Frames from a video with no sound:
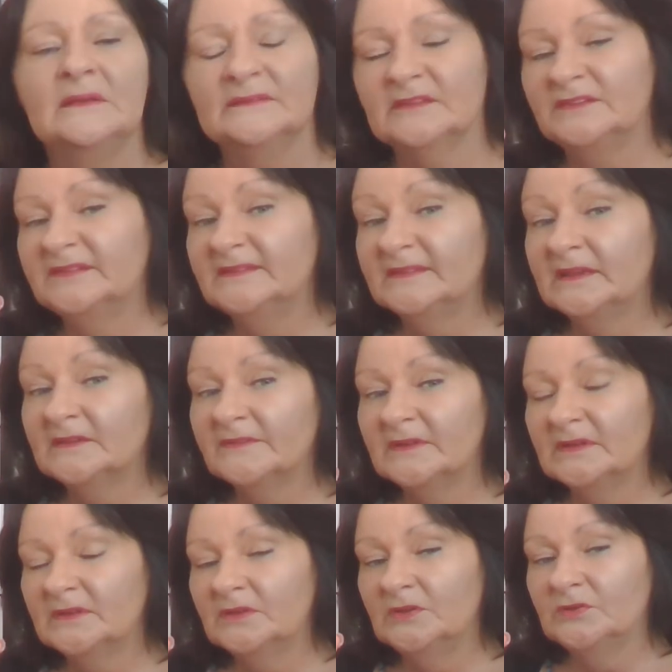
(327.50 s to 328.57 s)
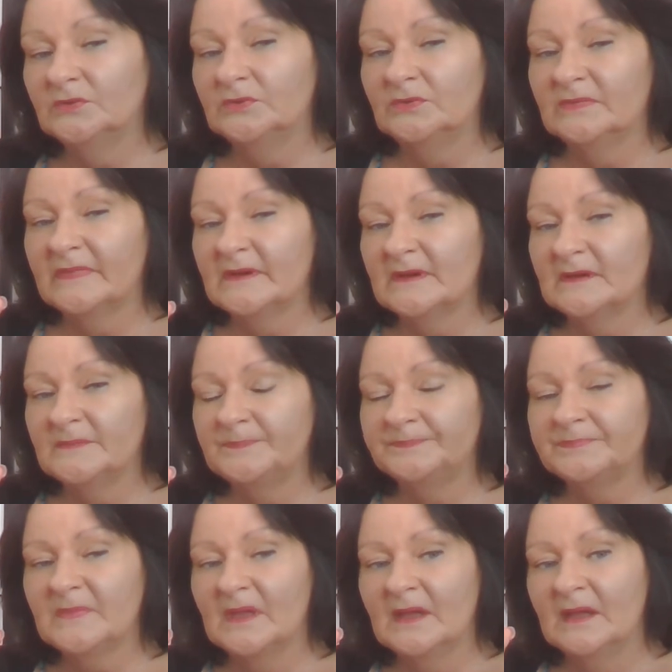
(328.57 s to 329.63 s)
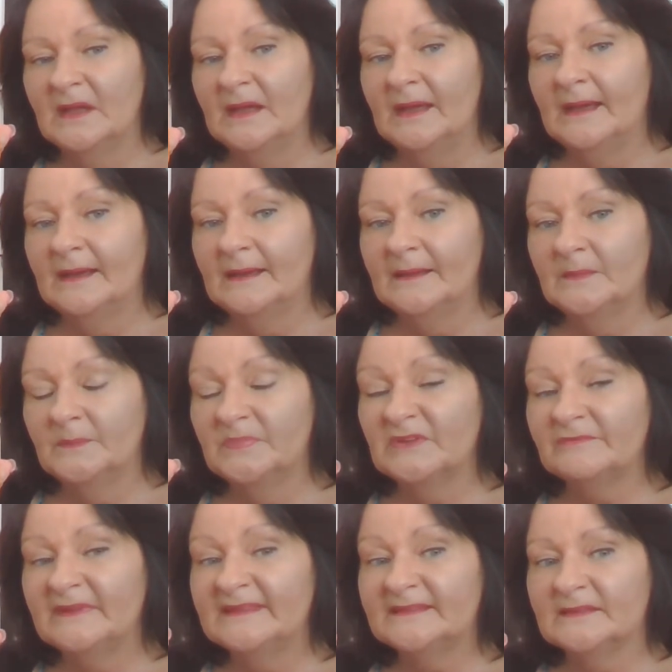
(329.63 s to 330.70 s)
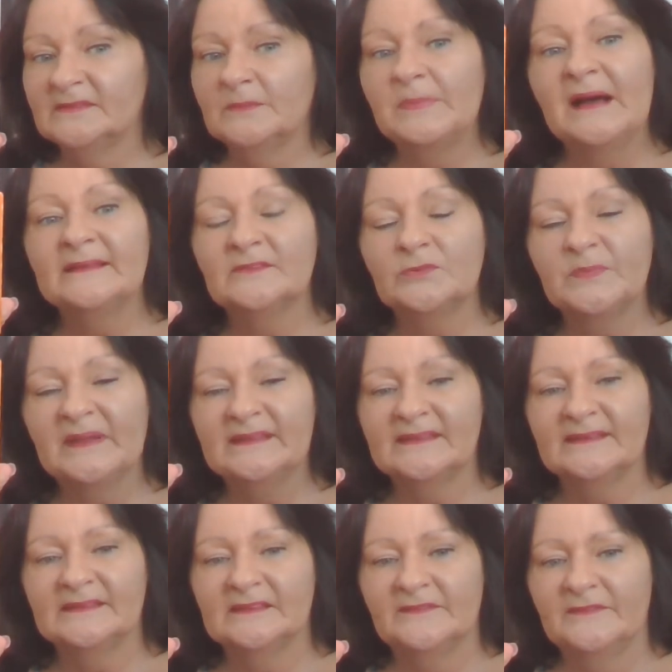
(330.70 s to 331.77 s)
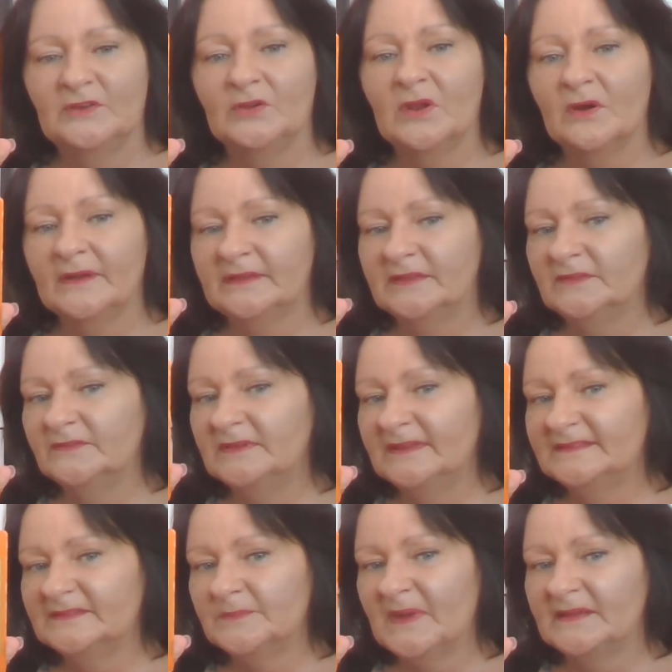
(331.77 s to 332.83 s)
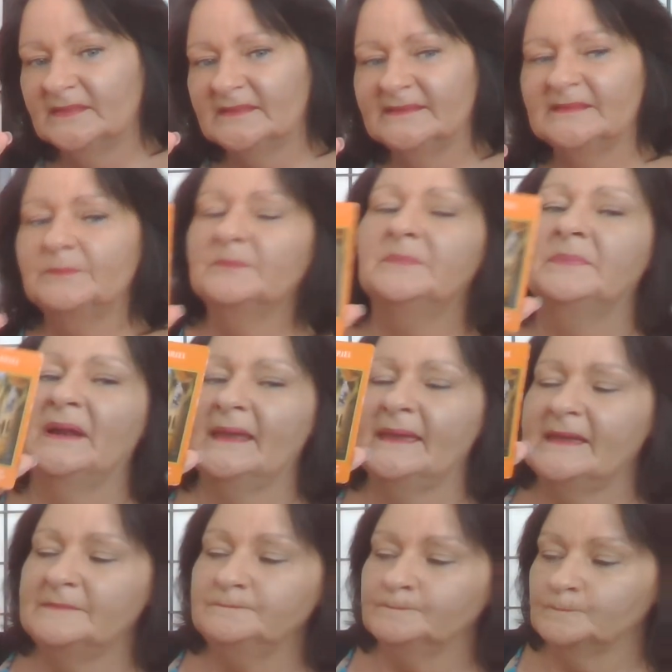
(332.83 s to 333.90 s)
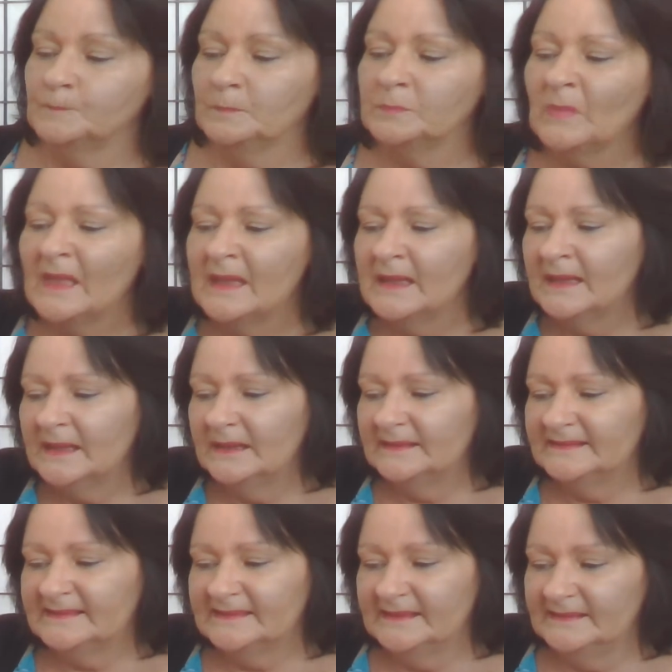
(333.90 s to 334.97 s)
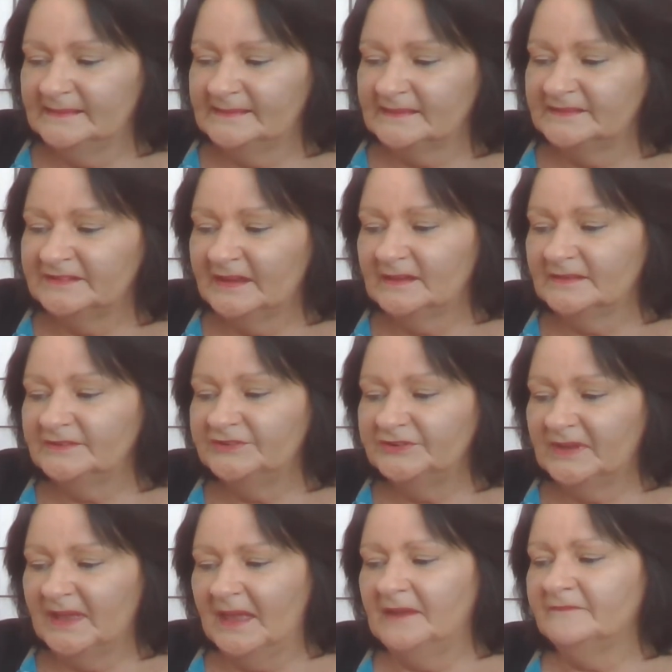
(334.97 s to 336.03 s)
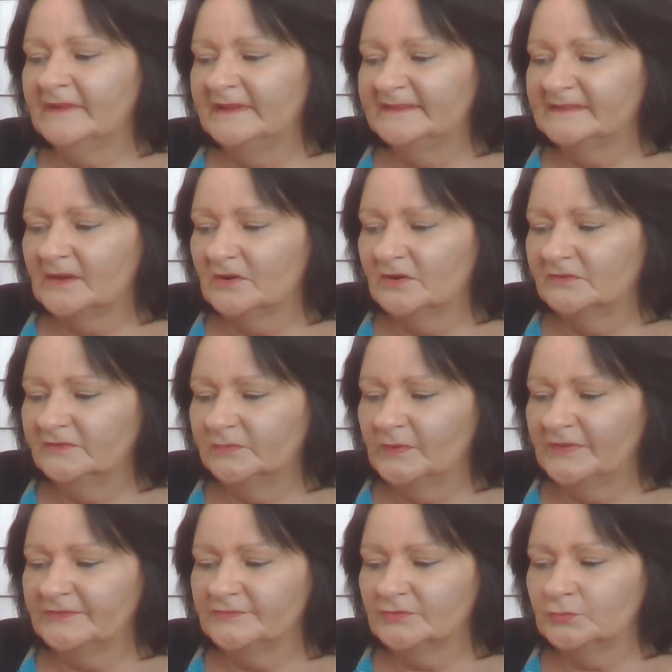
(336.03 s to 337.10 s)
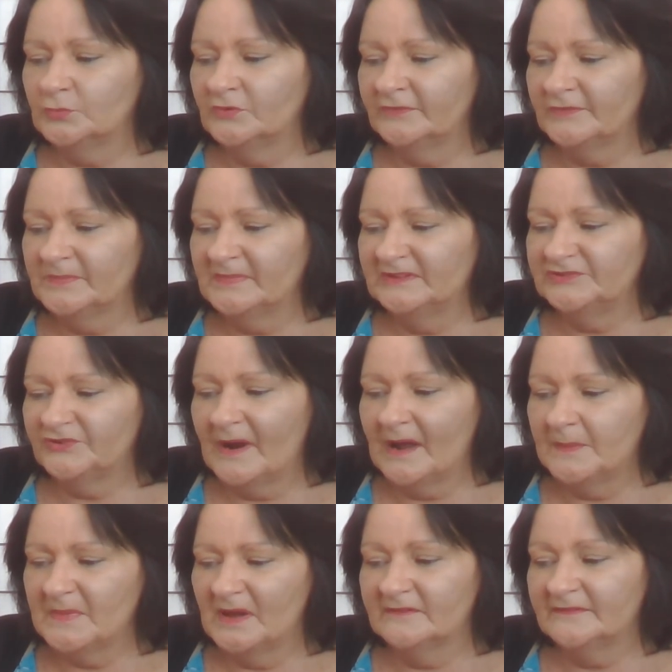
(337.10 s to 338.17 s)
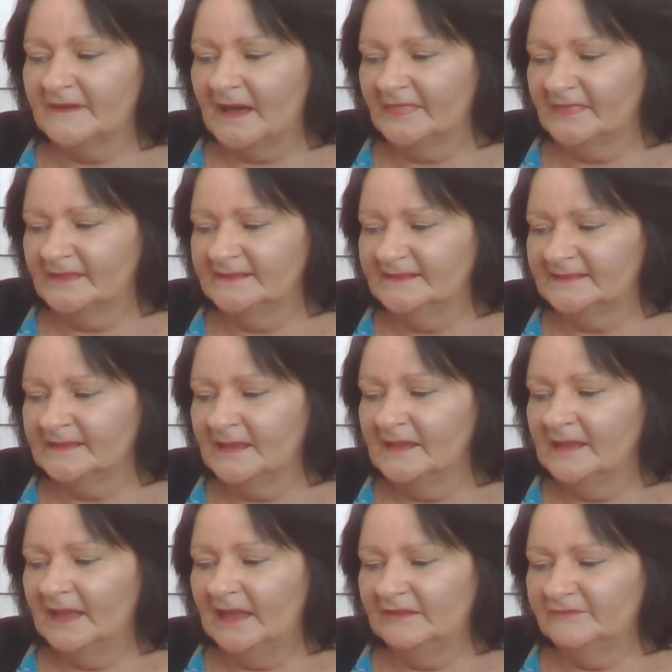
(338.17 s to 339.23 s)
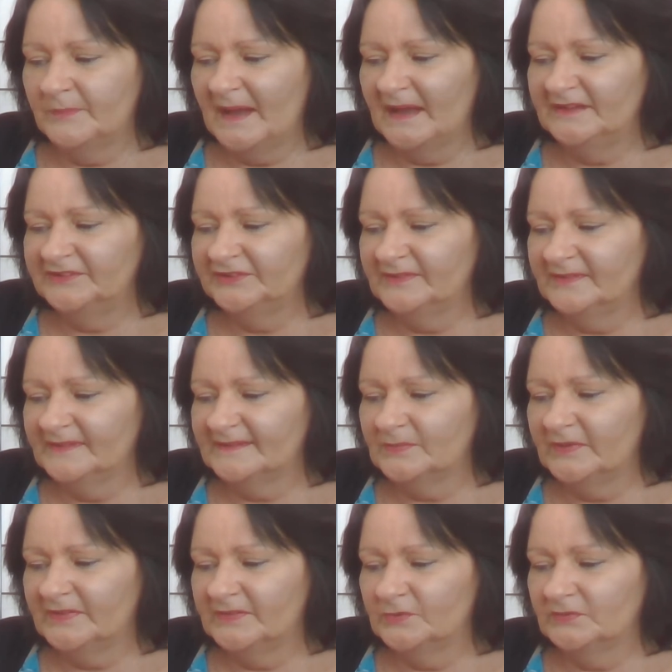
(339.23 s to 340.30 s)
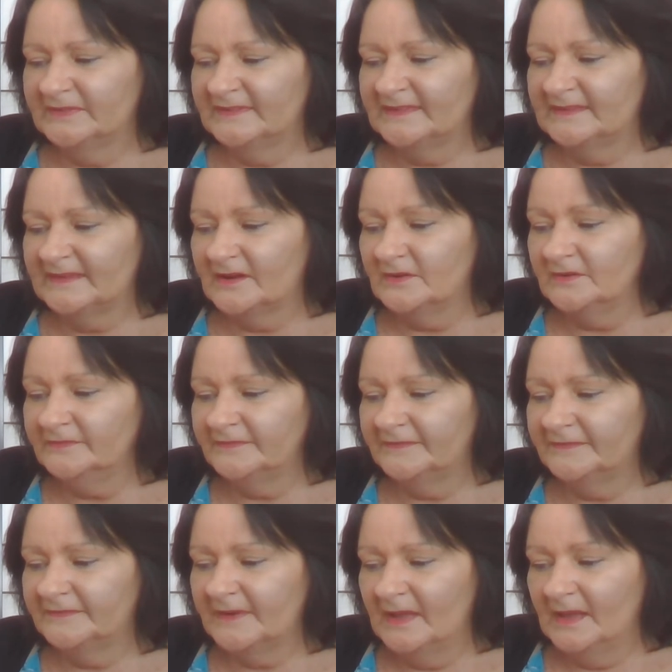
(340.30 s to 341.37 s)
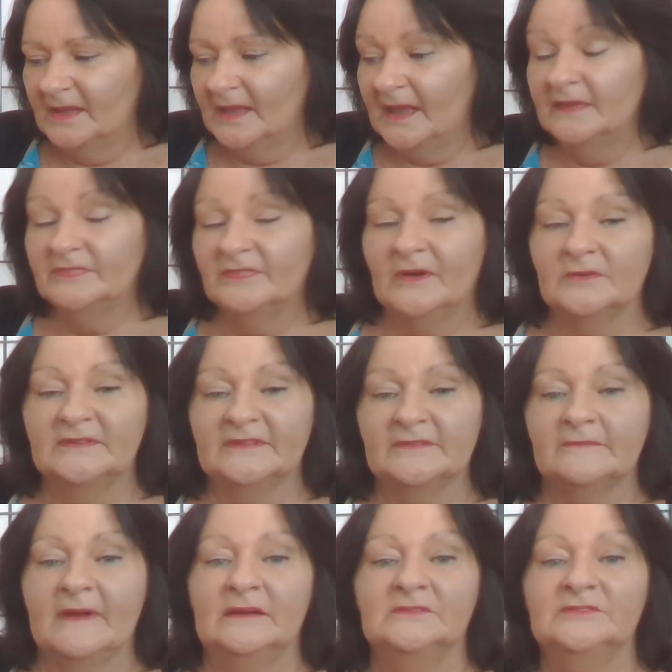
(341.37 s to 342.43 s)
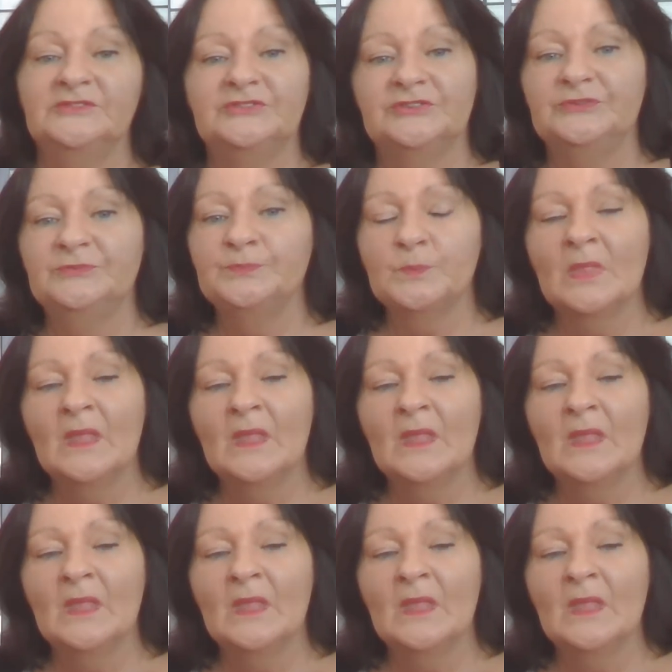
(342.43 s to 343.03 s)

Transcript: So she's giving you the rest of the puzzle pieces, if you like. You need to make this plan. It says, a challenge you can resolve, withdraw from the drama of others, have patience with yourself and those around you.